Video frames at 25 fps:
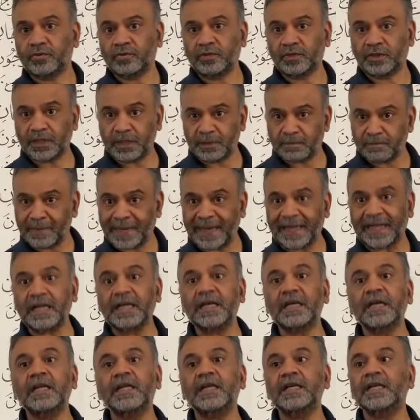
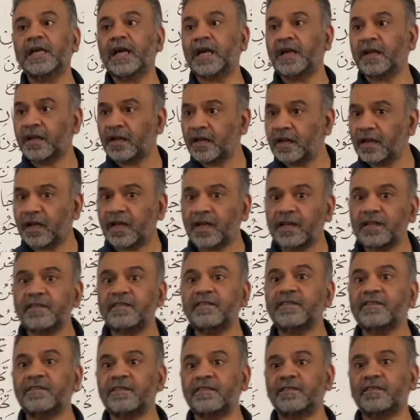grammatically
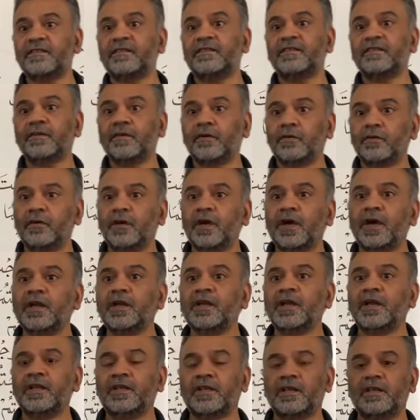analyze Quran,
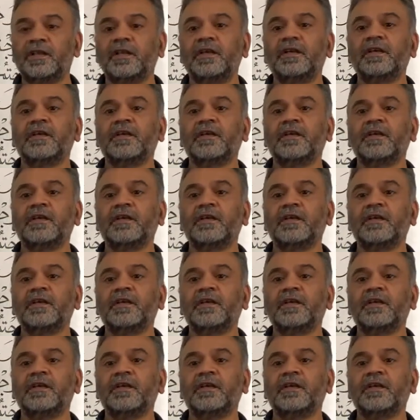and